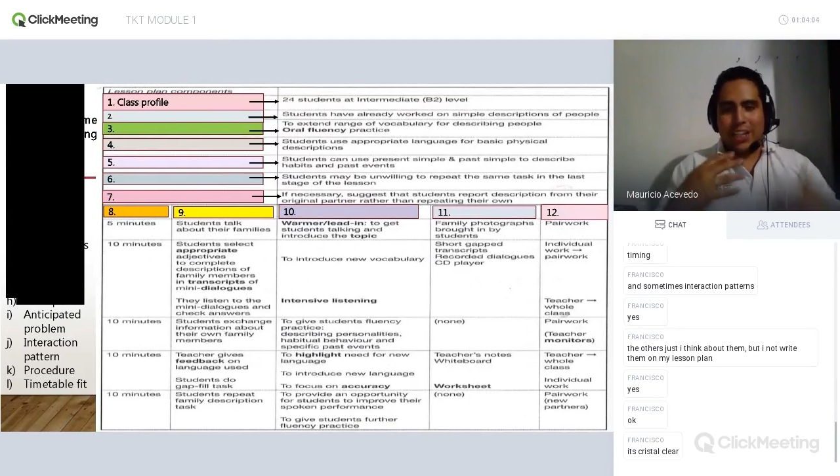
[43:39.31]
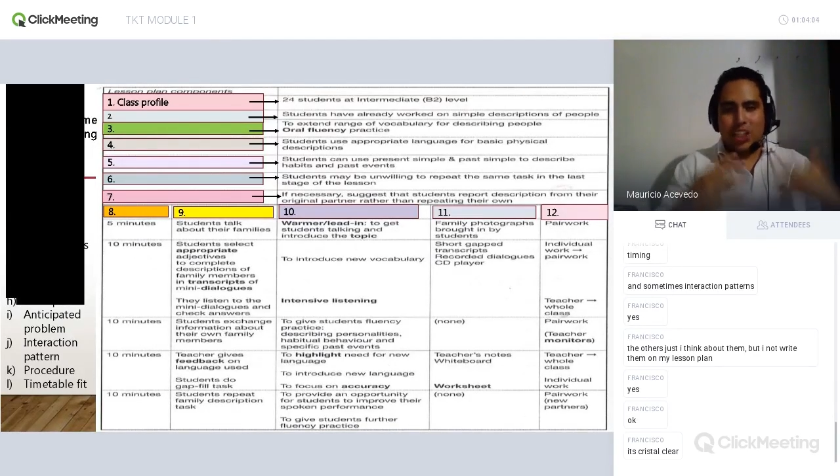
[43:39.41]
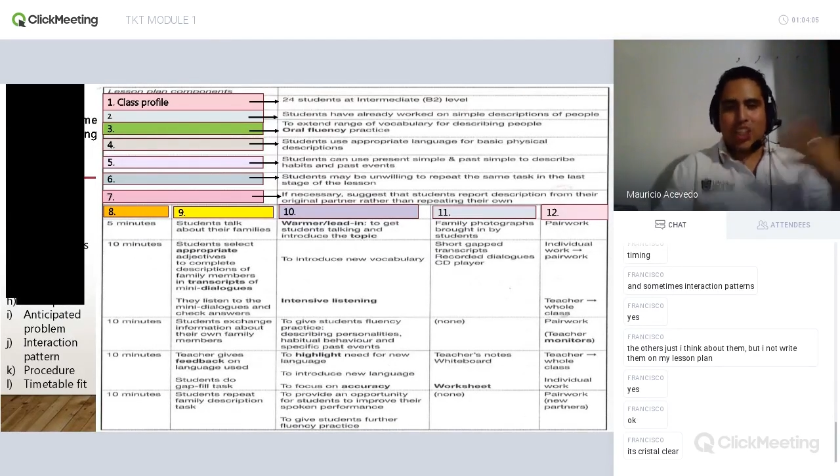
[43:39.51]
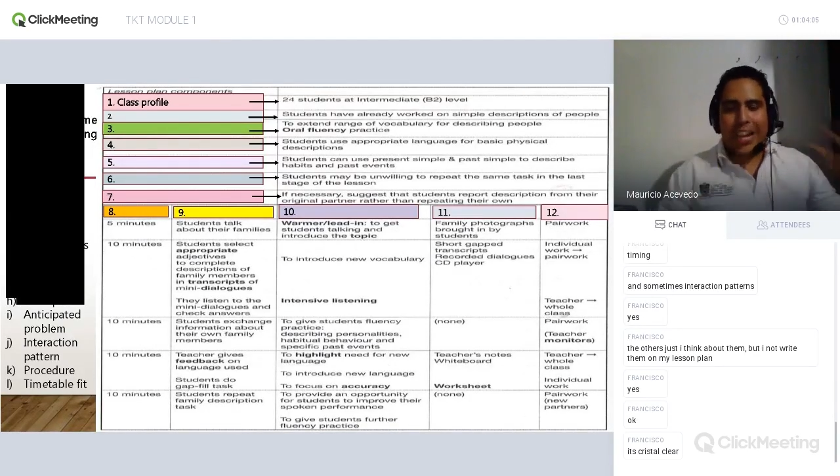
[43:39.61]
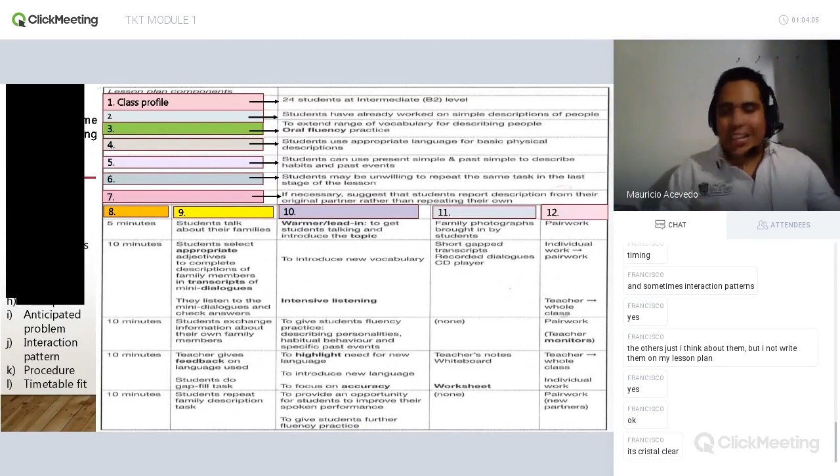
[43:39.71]

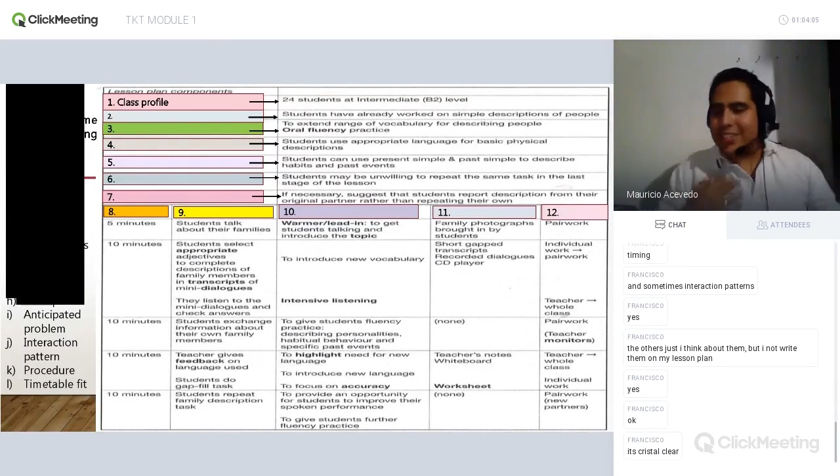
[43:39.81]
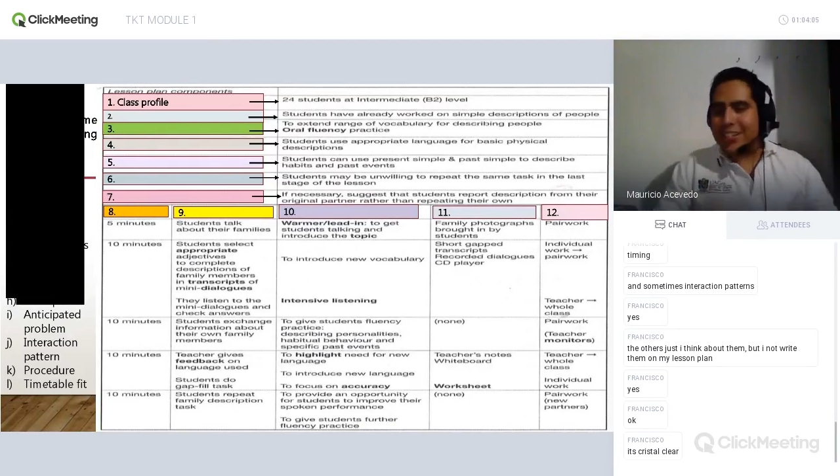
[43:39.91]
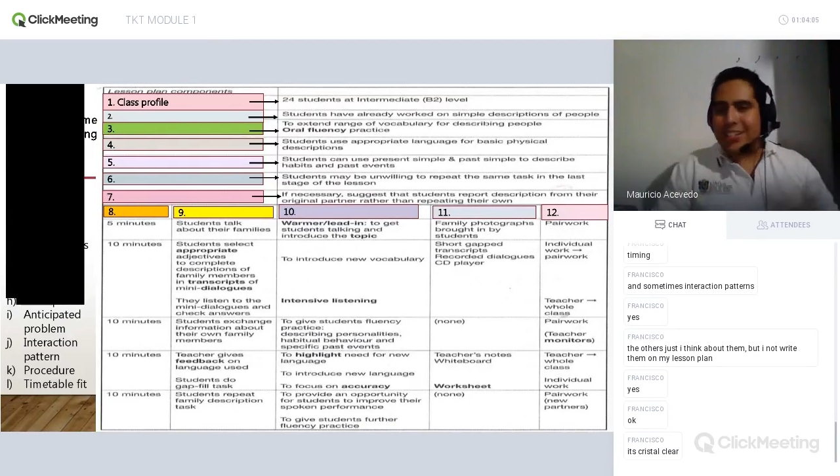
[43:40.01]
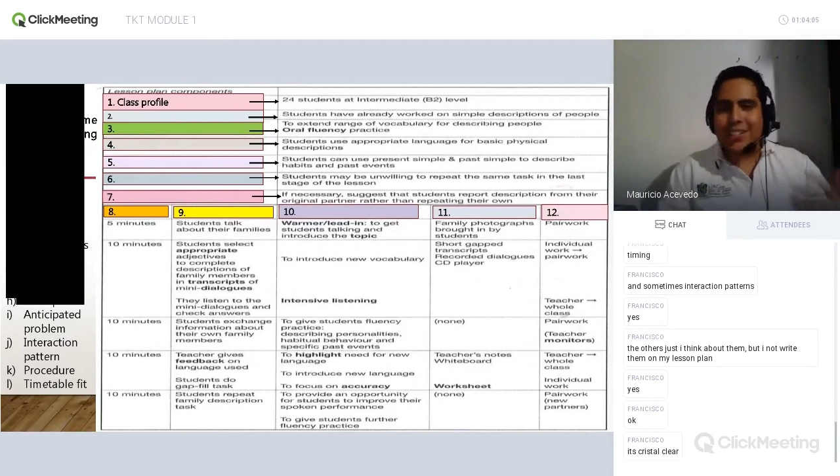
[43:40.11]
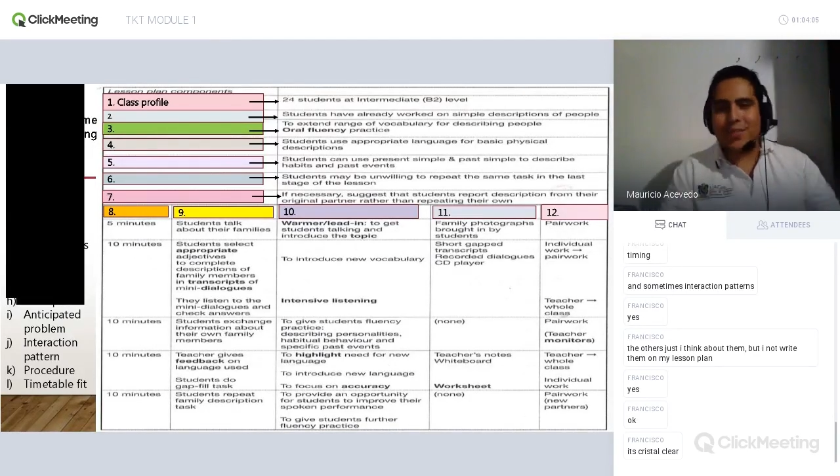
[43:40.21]

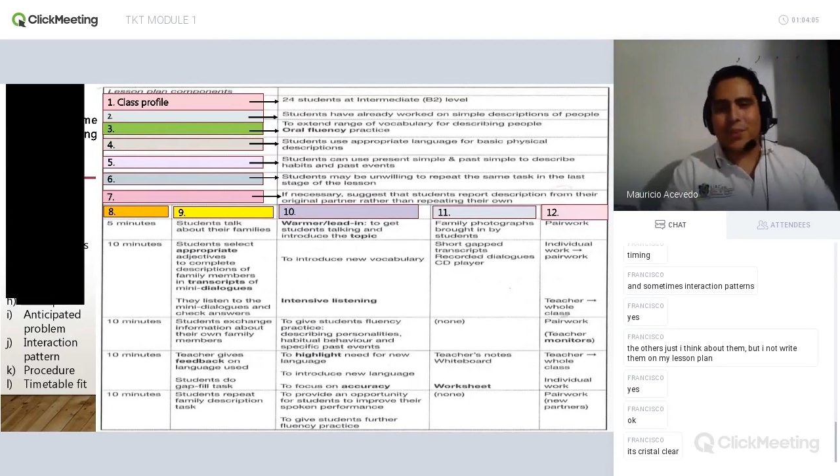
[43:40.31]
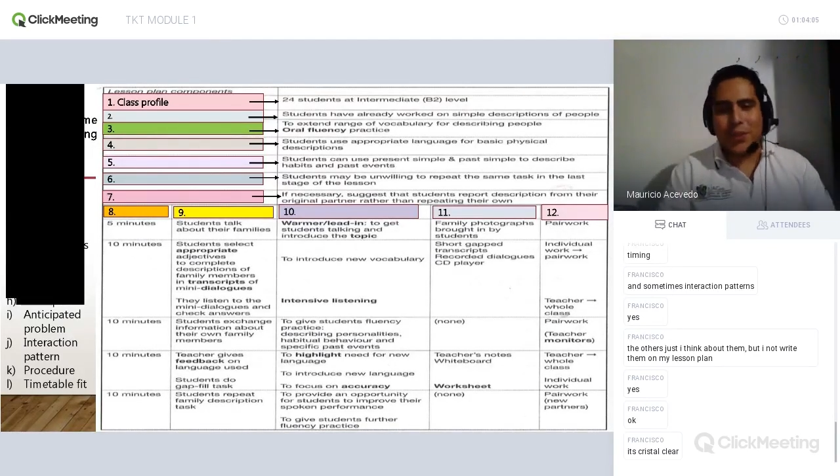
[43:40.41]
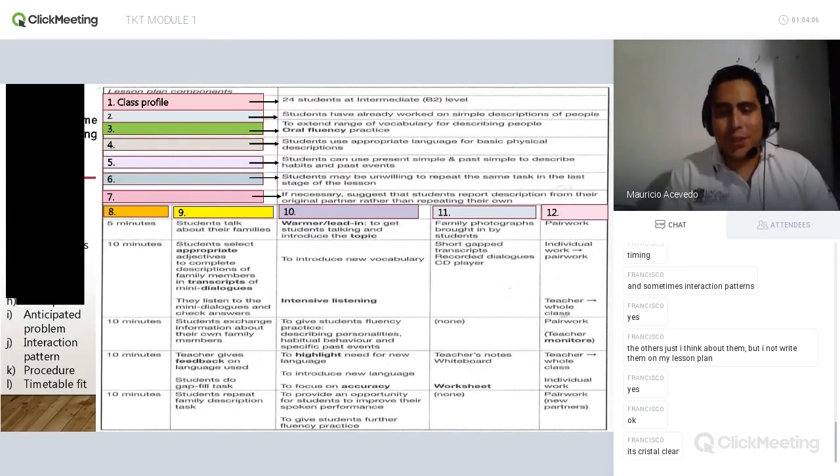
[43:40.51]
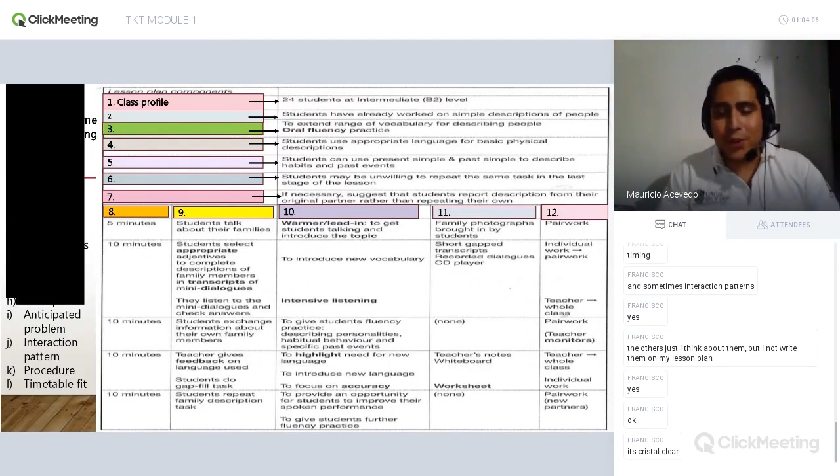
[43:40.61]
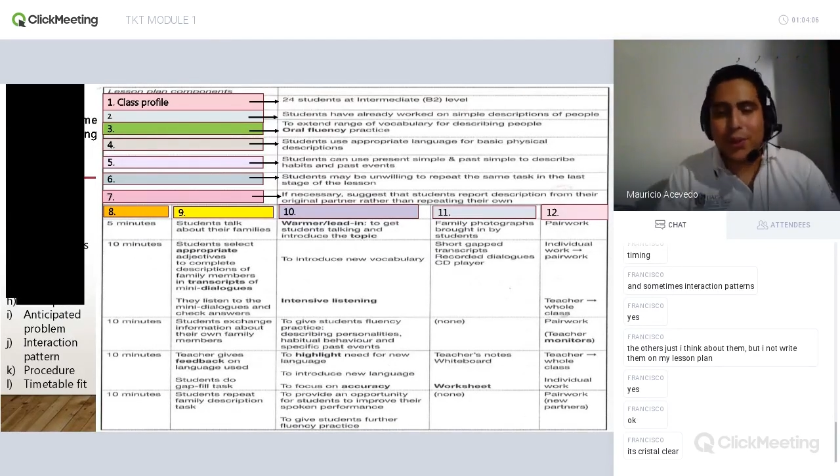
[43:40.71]
exchanges
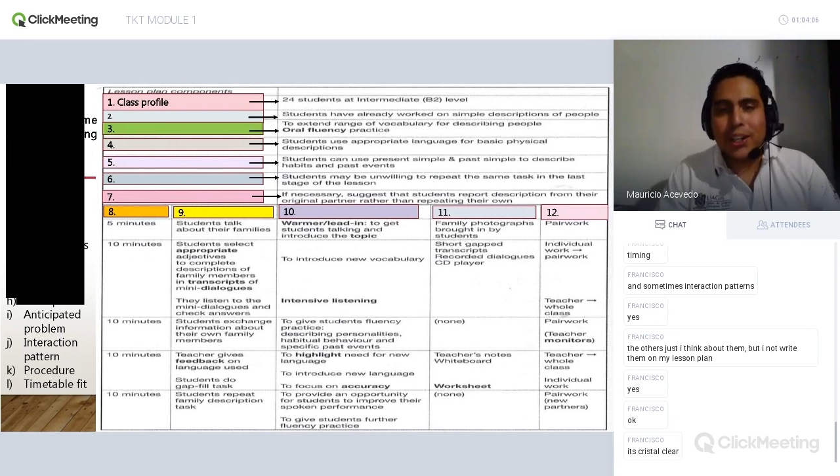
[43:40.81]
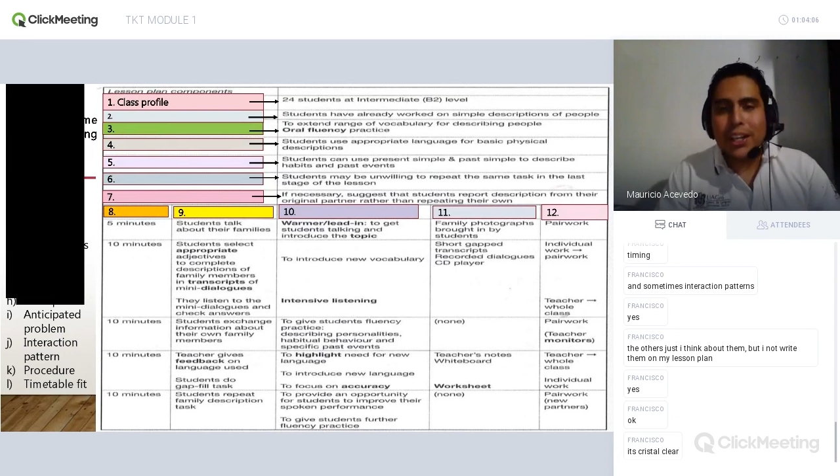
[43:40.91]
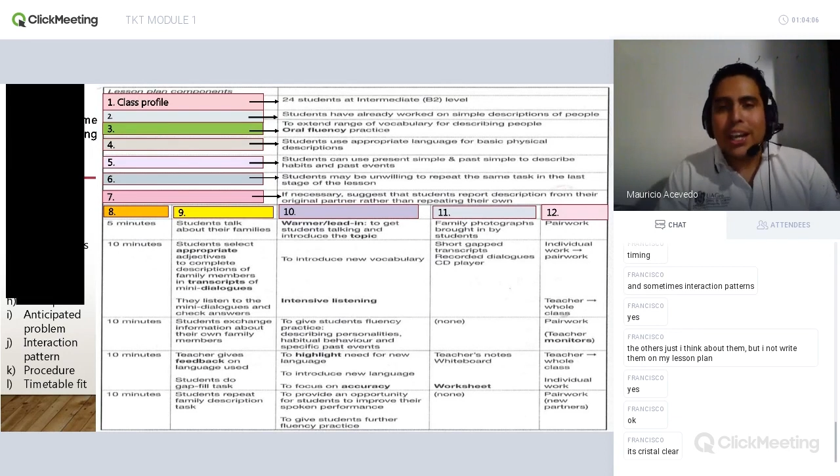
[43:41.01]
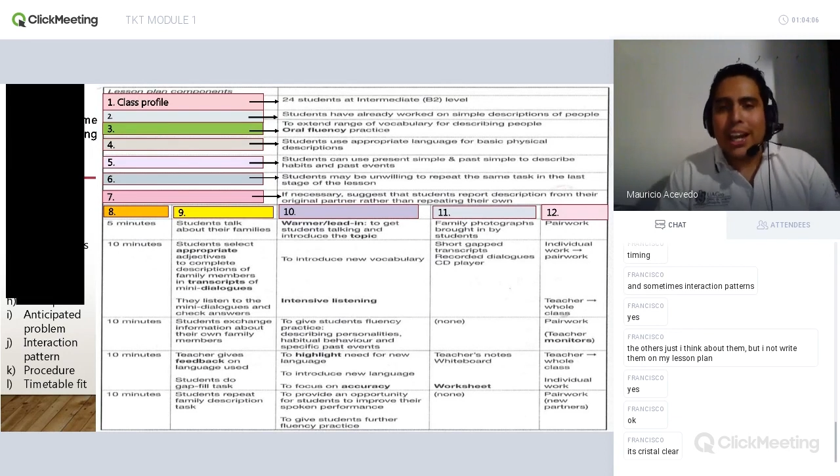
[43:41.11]
with you,